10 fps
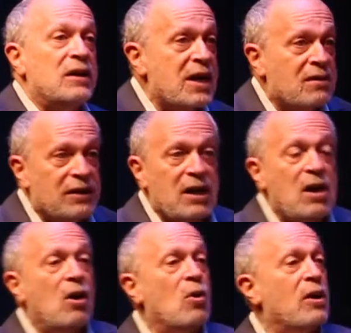
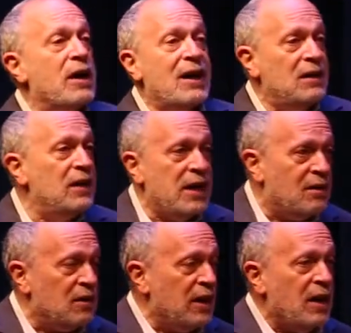legally or
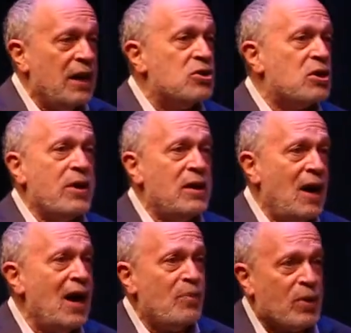illegally. It's going to
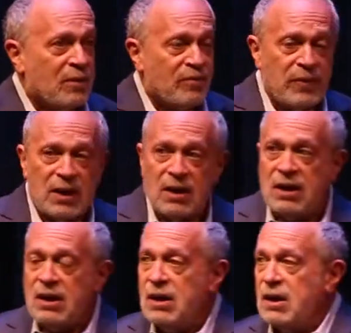happen.
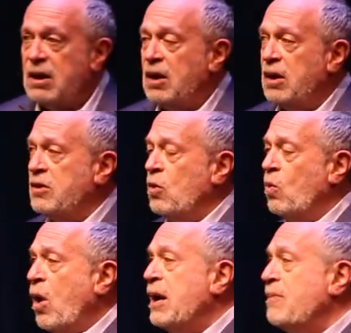The
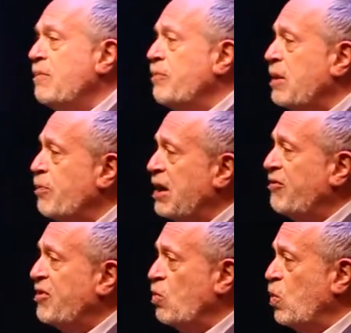one big
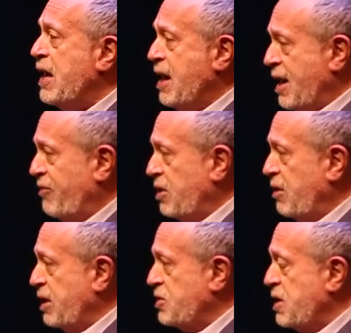benefit we have in the
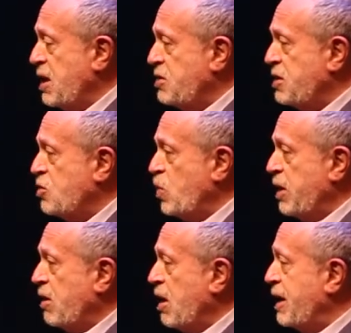United States is
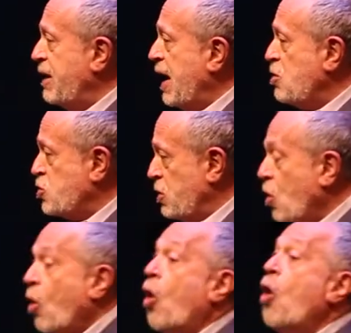we are a nation
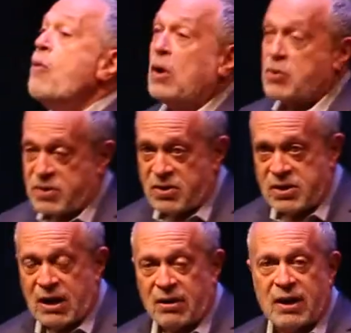almost
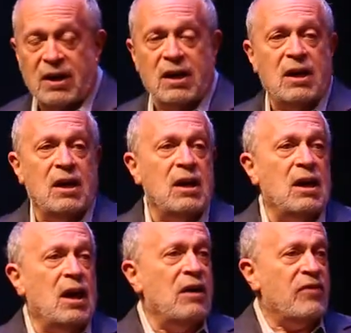entirely
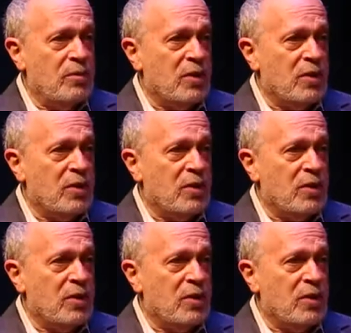of